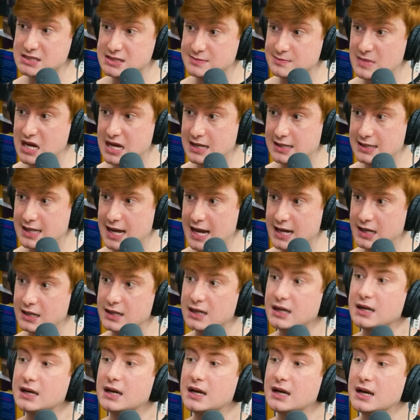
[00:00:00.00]
me, like,
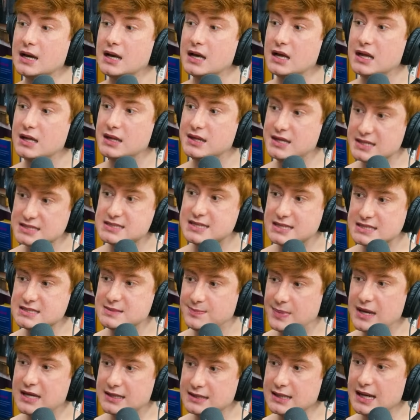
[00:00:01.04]
this has
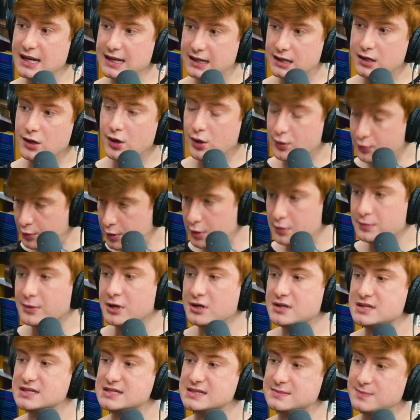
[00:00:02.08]
been, like, a rumor.
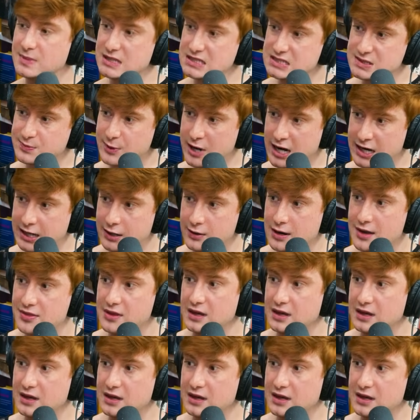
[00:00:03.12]
This has been spreading around the